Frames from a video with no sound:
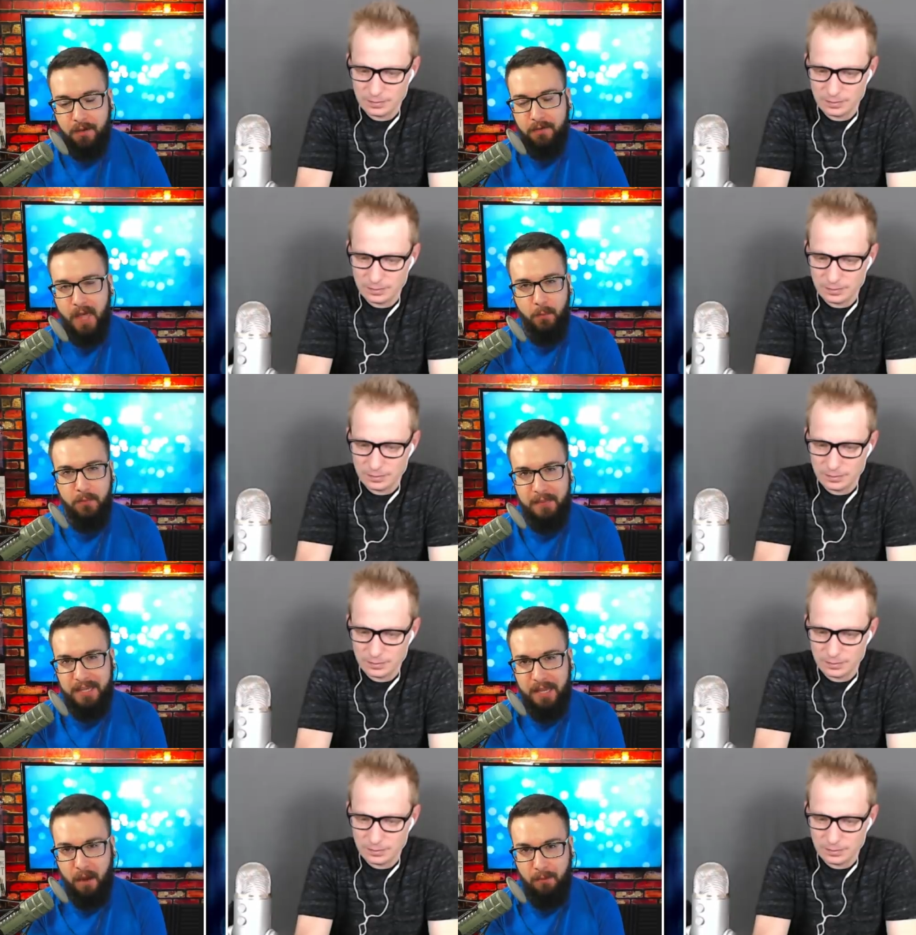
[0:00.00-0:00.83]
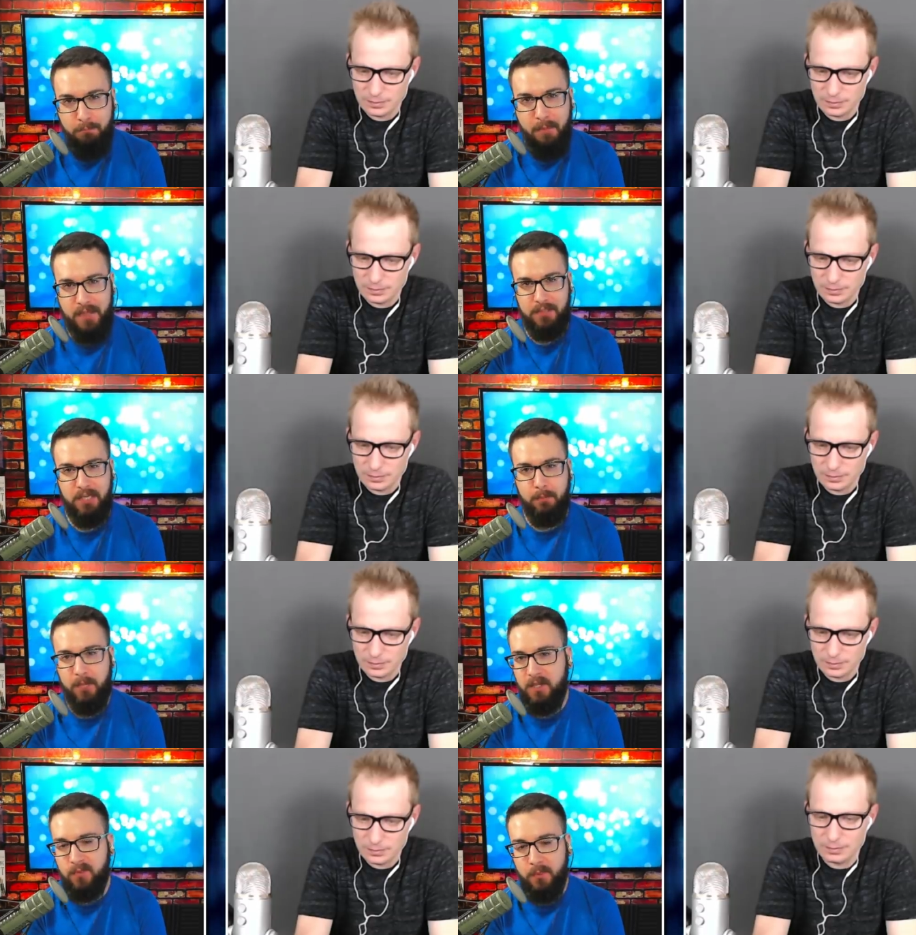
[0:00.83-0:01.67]
Speaker 1: that would be amazing
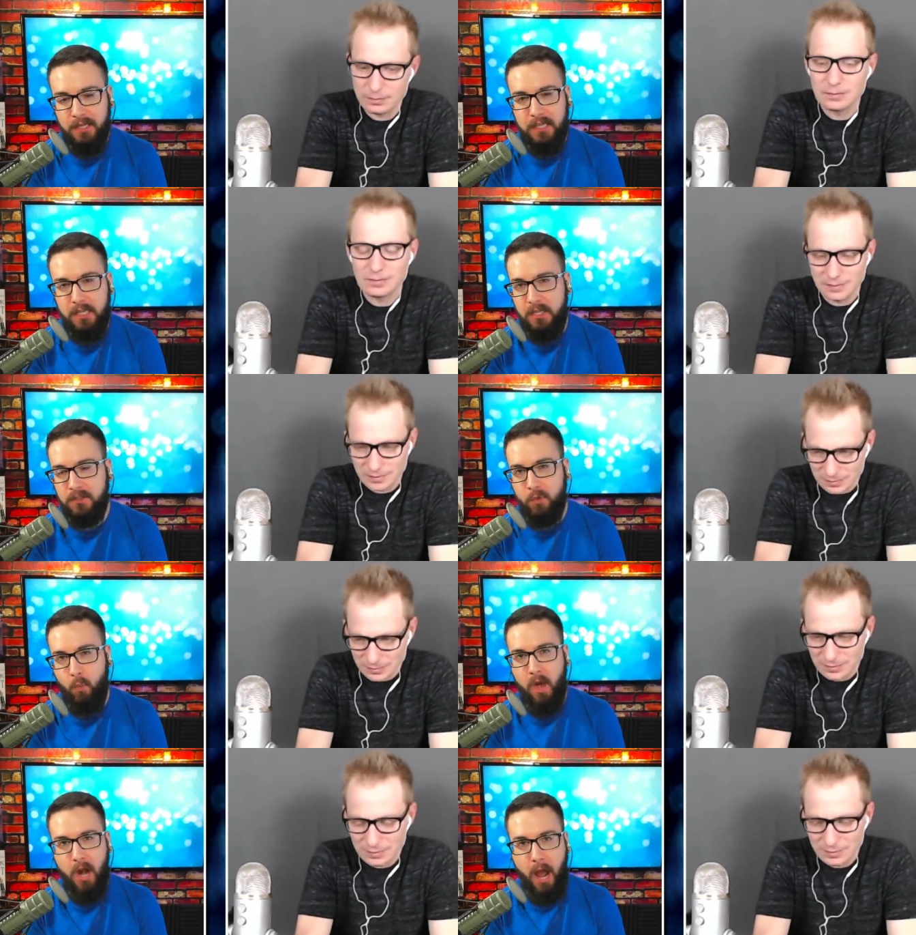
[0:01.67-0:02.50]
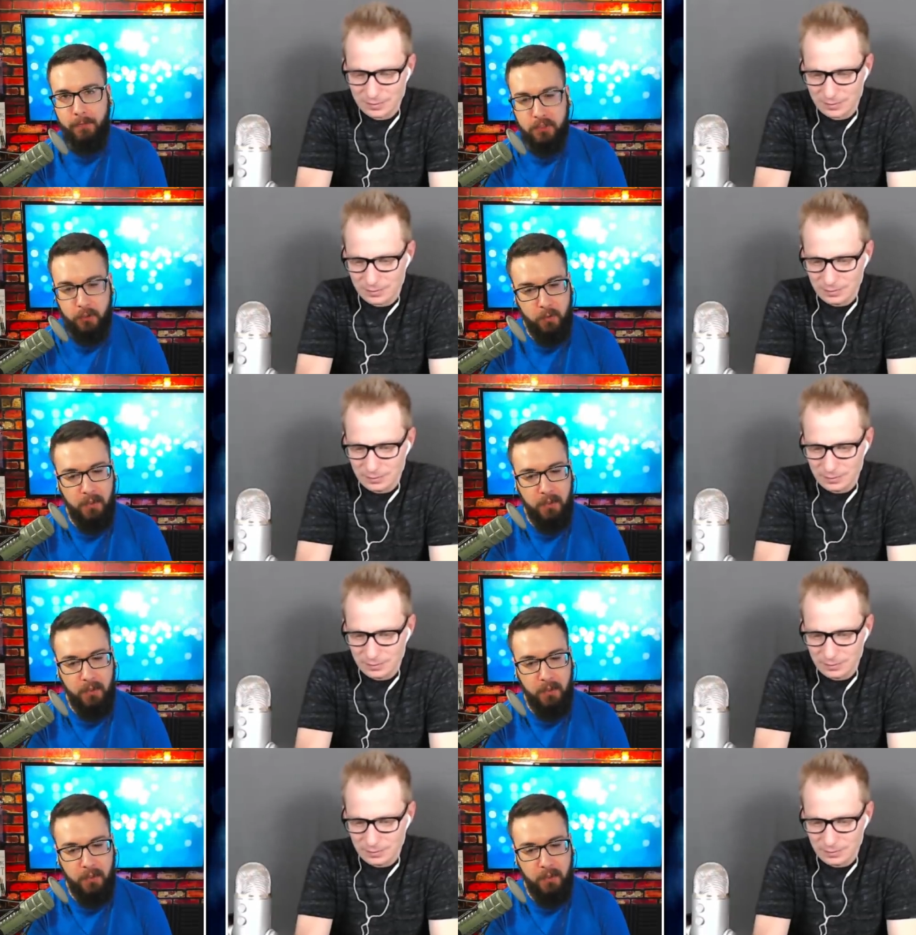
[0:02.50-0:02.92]
because really he's the one obstacle.